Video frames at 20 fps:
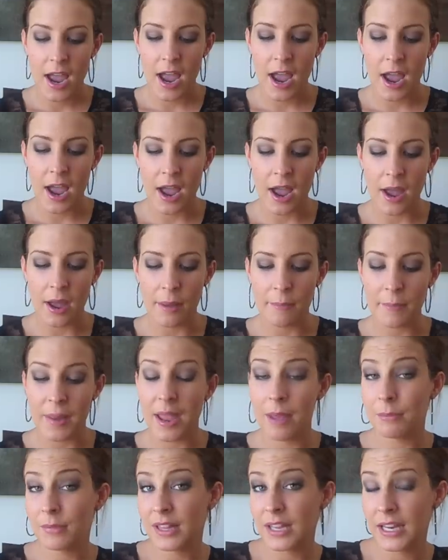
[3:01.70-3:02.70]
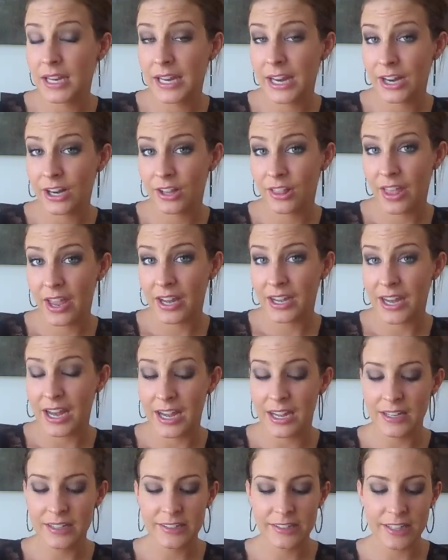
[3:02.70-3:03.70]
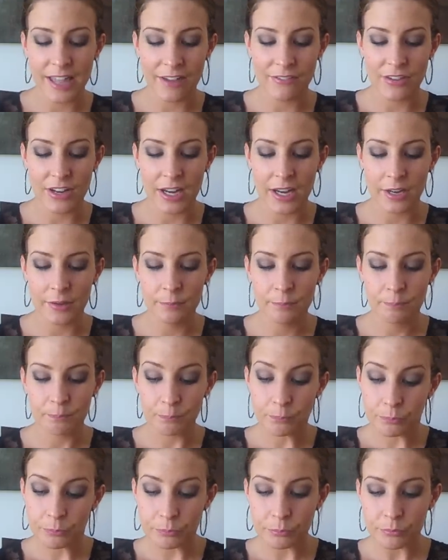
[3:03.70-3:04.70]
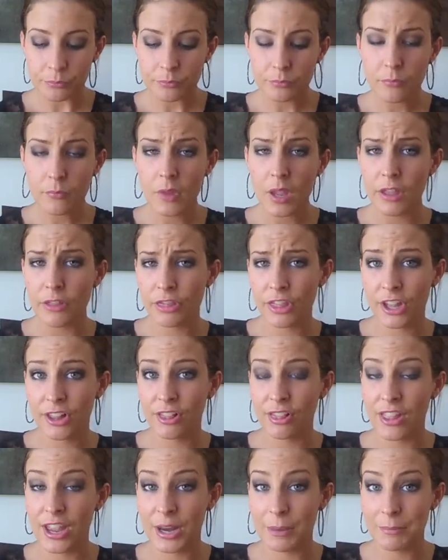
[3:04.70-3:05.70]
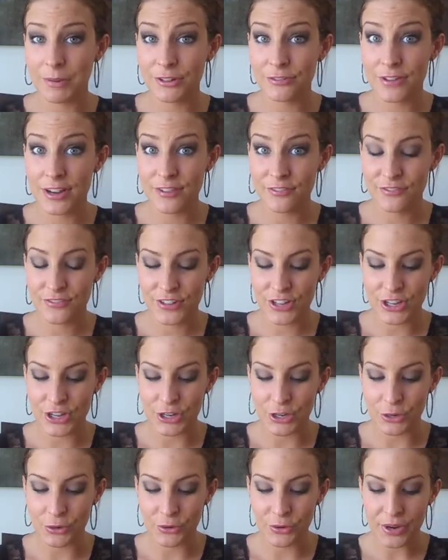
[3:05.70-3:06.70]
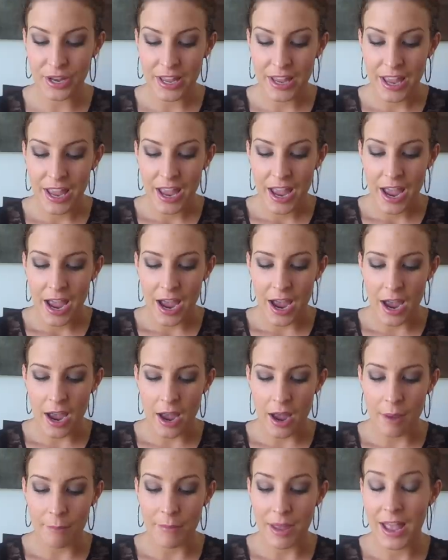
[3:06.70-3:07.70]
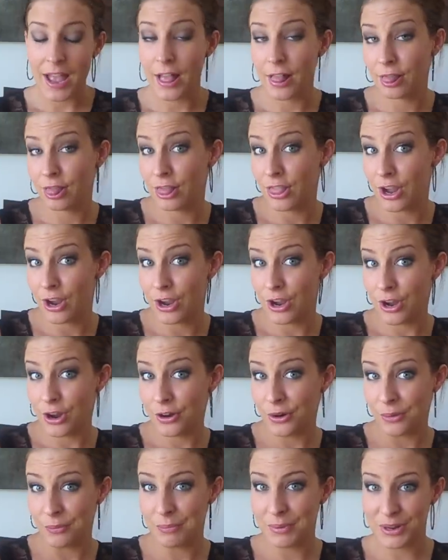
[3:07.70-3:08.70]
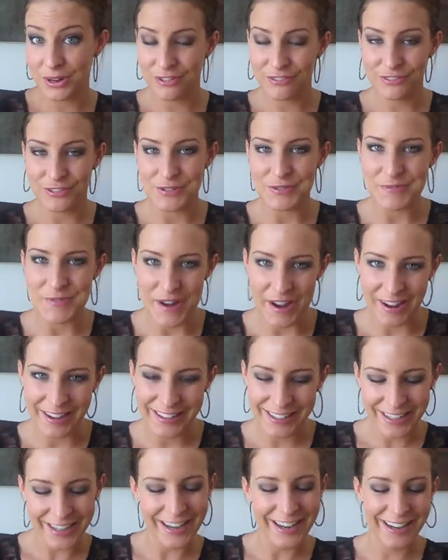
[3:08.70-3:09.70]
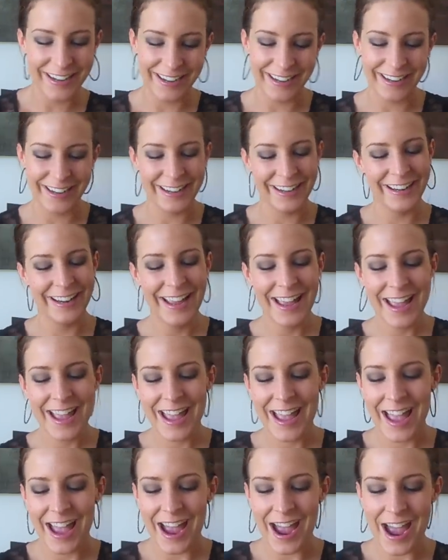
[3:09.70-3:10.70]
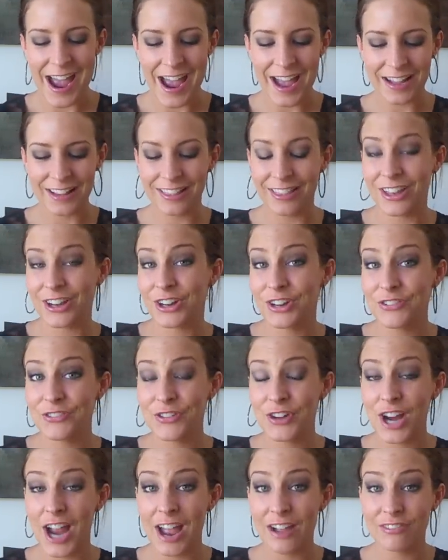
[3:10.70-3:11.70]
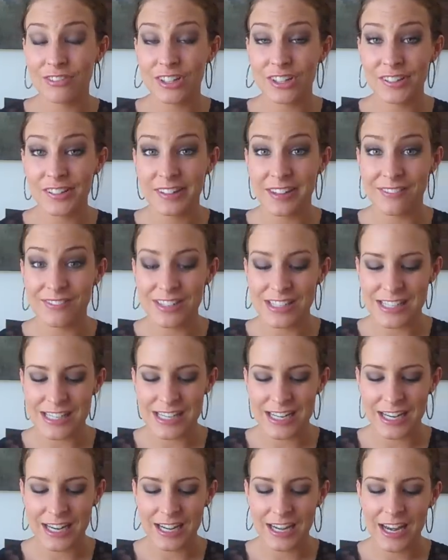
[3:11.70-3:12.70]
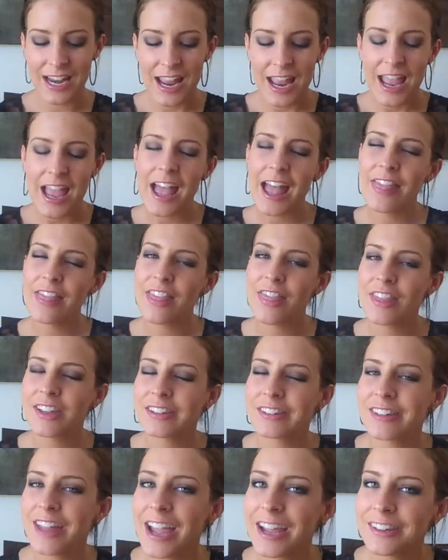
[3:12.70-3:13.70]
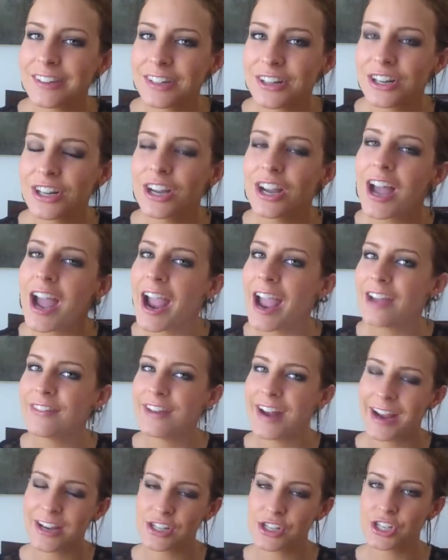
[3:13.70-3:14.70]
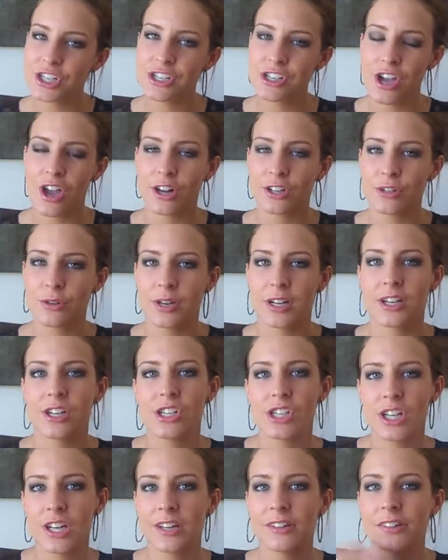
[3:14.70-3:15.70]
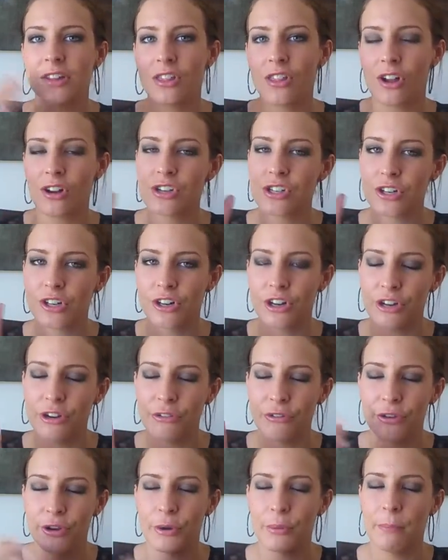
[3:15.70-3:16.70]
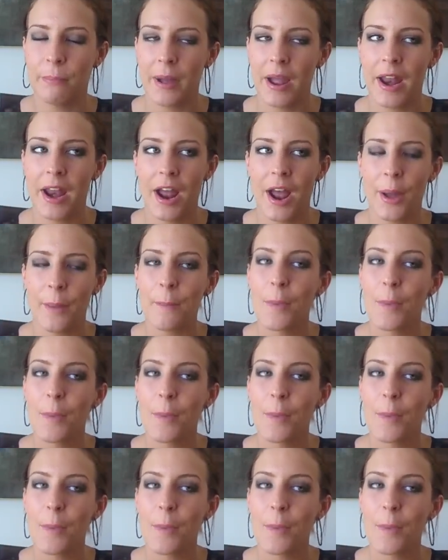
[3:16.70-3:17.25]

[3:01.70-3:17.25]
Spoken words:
Emily Caroline 87, TheGlamourReview, Hello Beautiful One, Glitter Forever 17, and then this last girl, I haven't actually talked to her because she is a larger guru, but